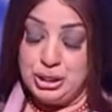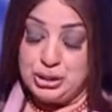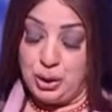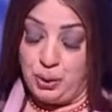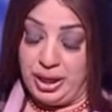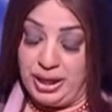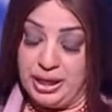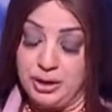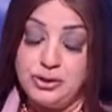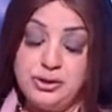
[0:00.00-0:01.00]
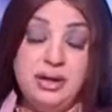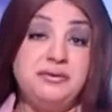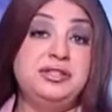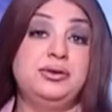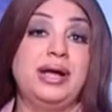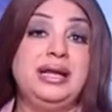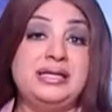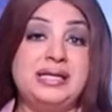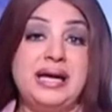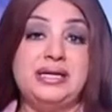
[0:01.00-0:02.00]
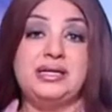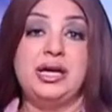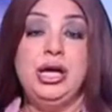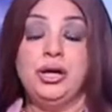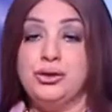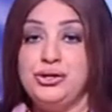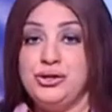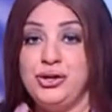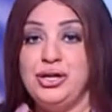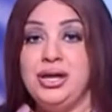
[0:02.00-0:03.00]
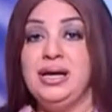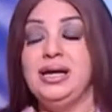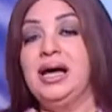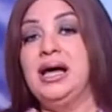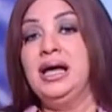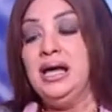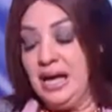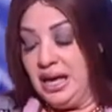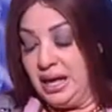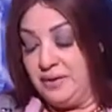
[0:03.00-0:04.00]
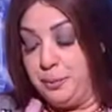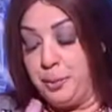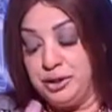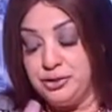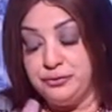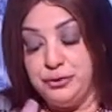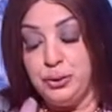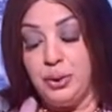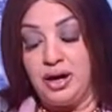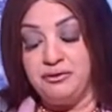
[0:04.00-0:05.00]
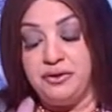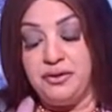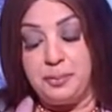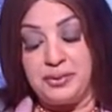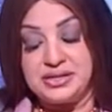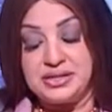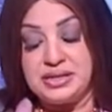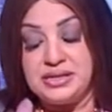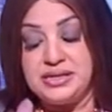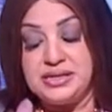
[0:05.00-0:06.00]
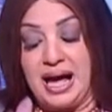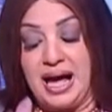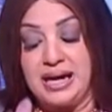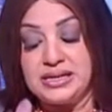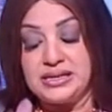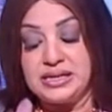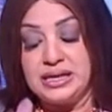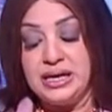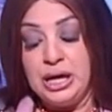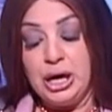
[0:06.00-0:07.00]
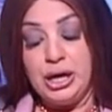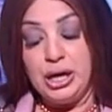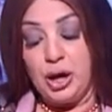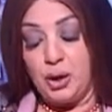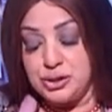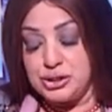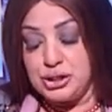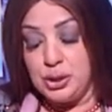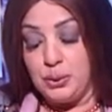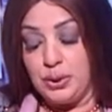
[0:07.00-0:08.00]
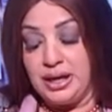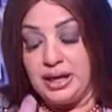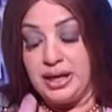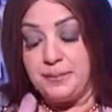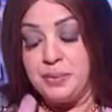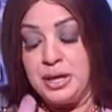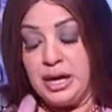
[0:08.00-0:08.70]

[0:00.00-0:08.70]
So could you give us your insight concerning uh, uh, the point of view of uh, the President and also um,